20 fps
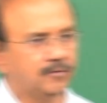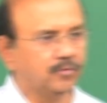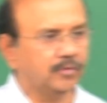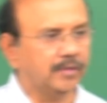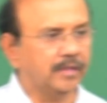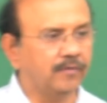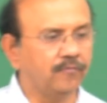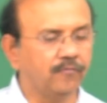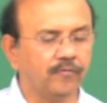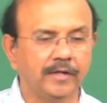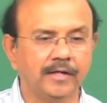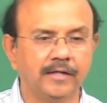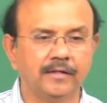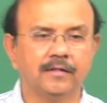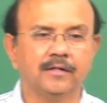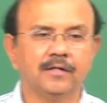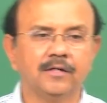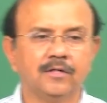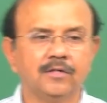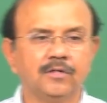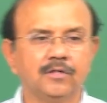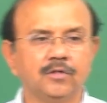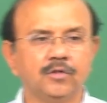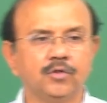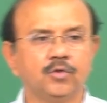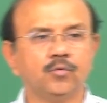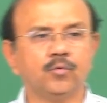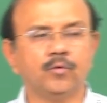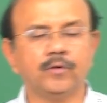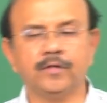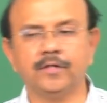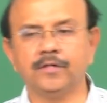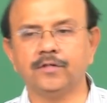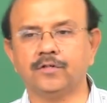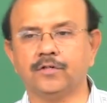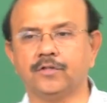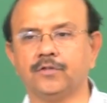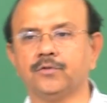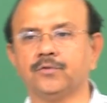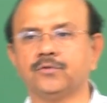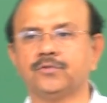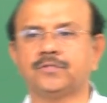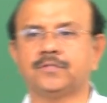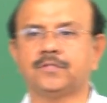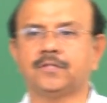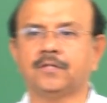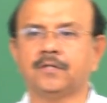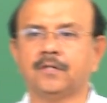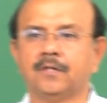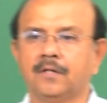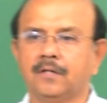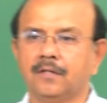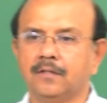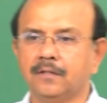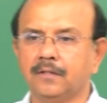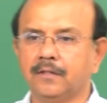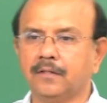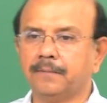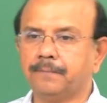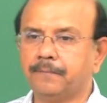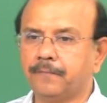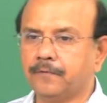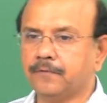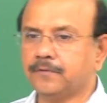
okay? Where you would introduce, the